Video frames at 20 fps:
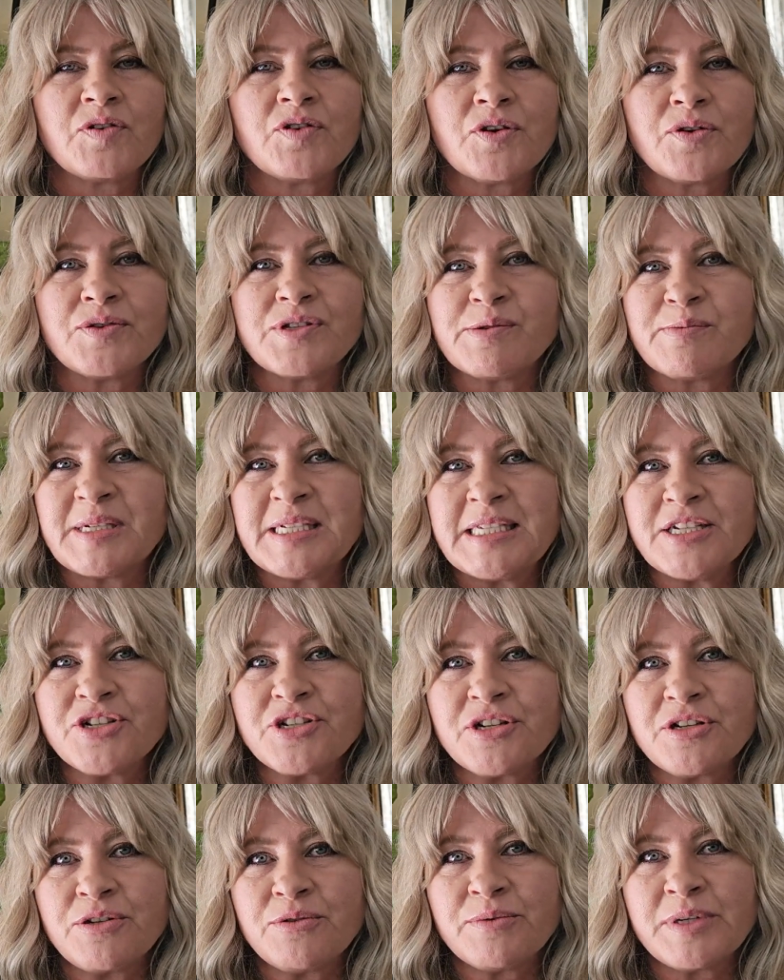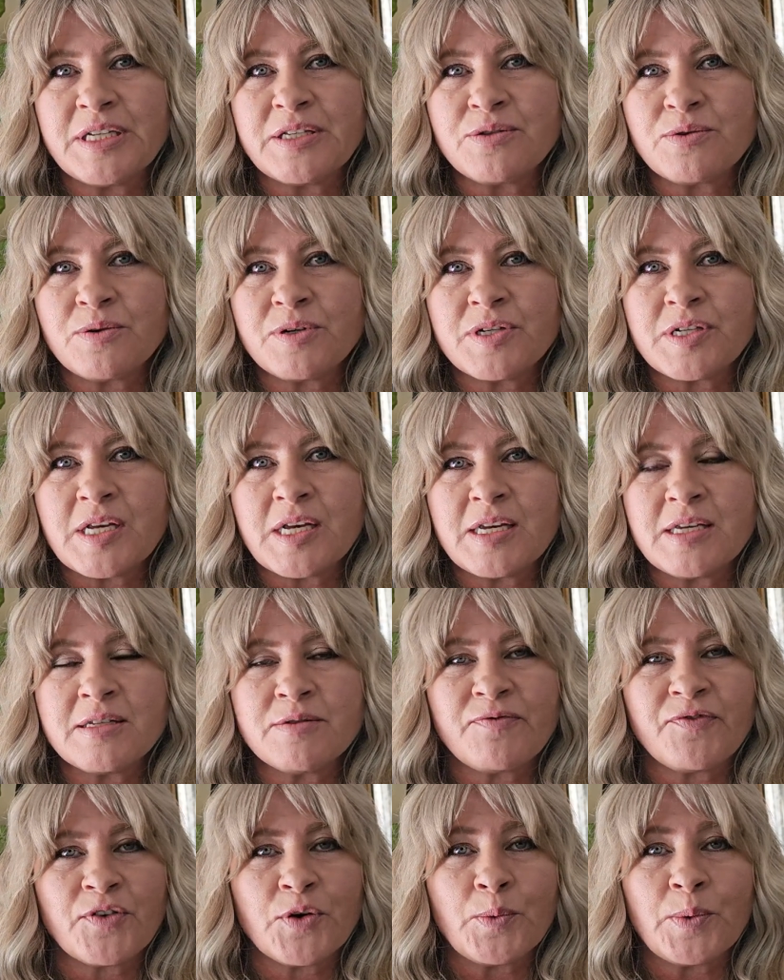So some additional resources
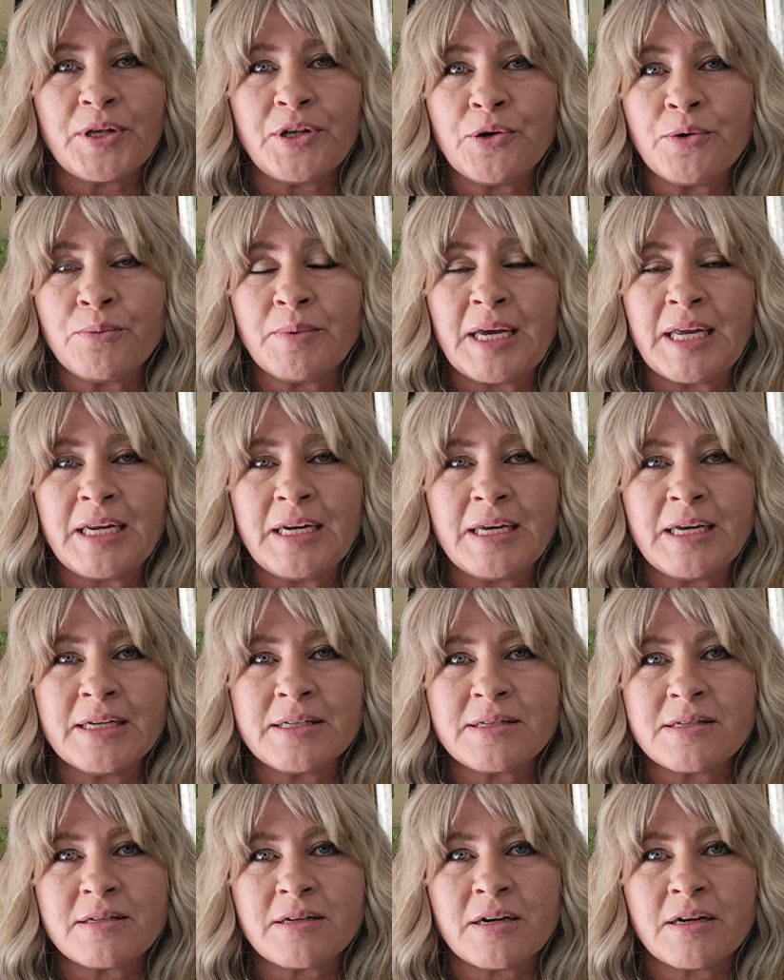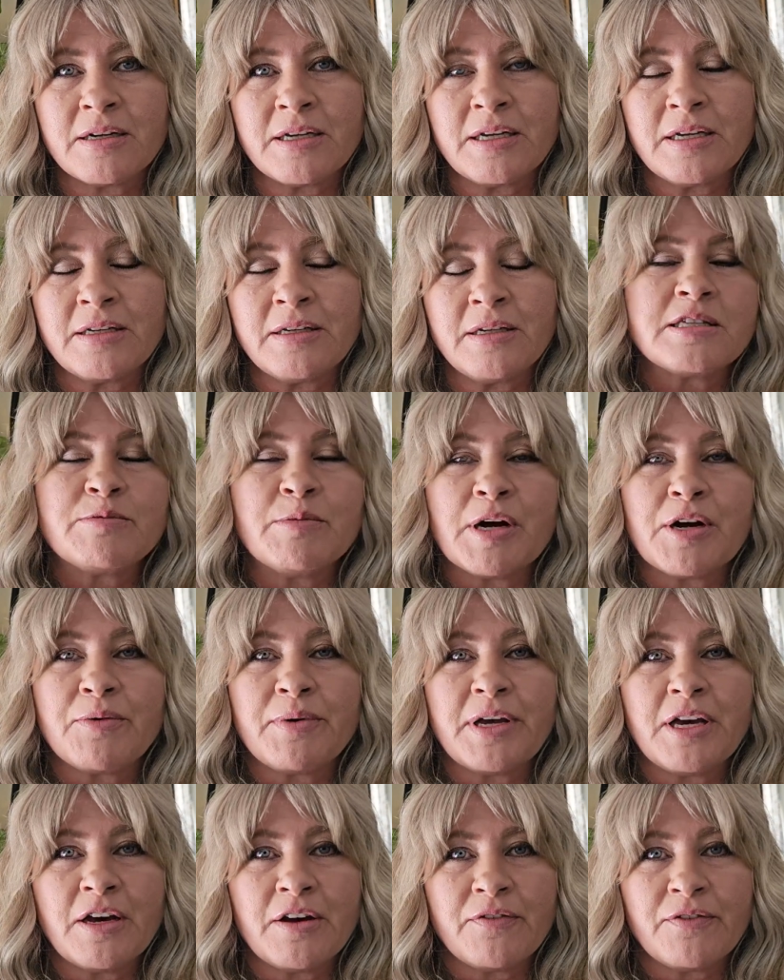for when you're ready to get started. Smart
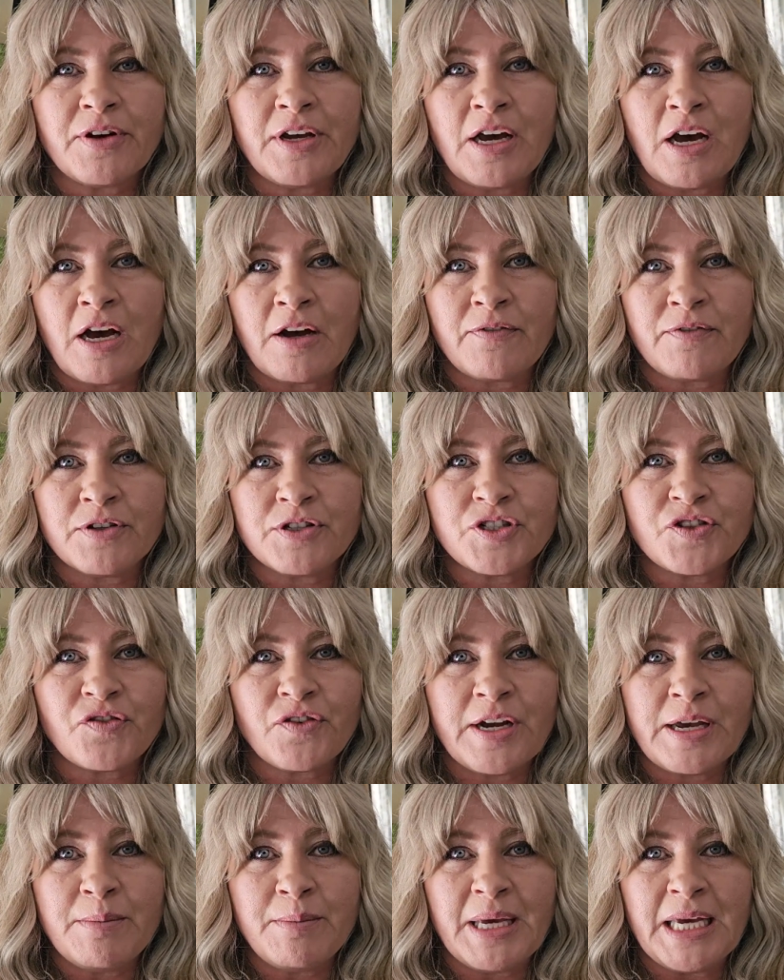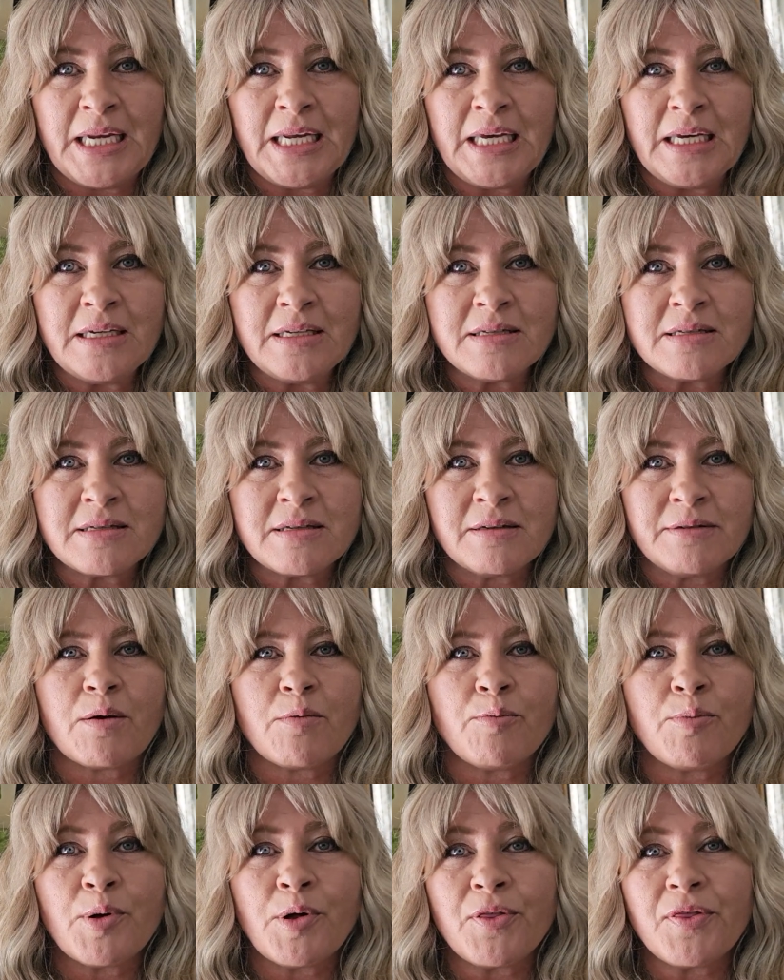Recovery offers free meetings,
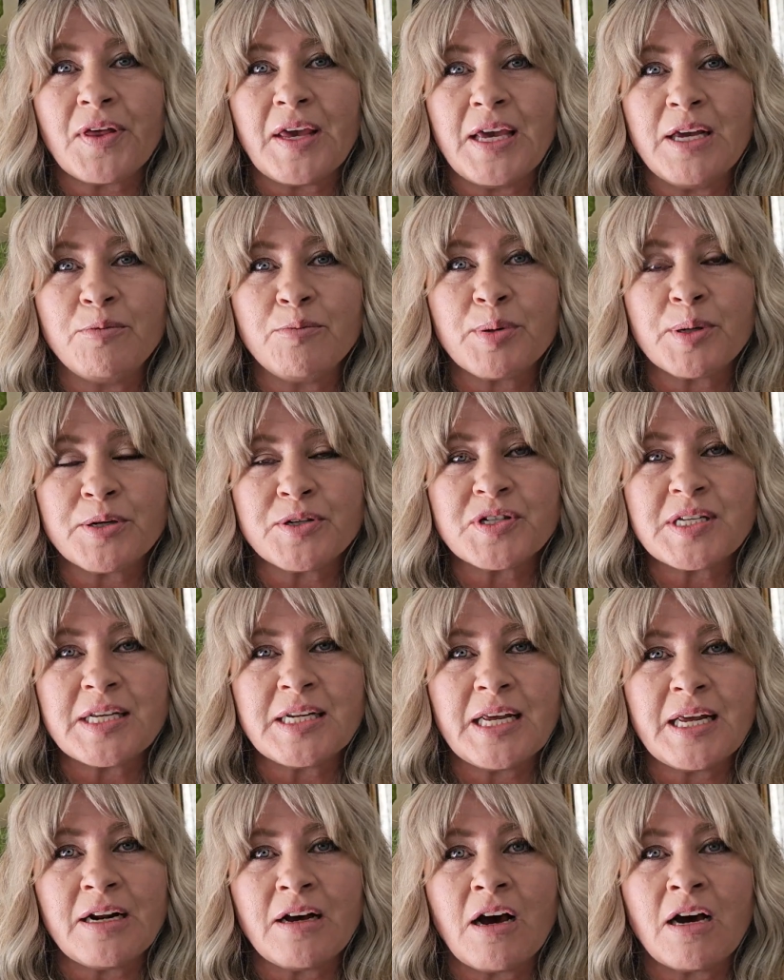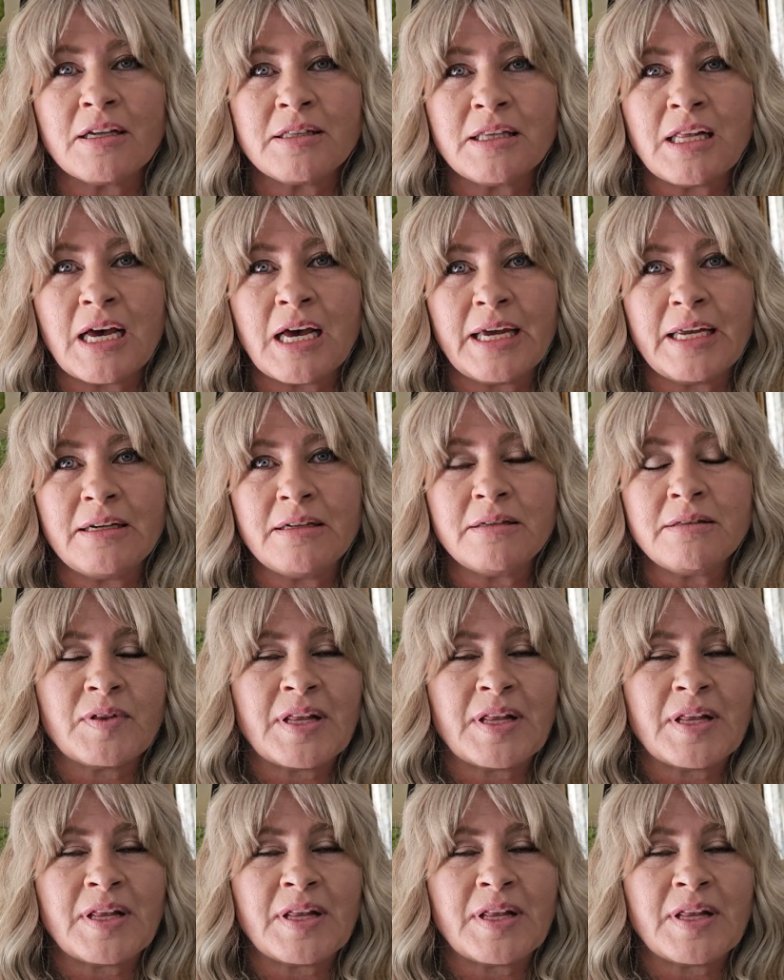both in person and online.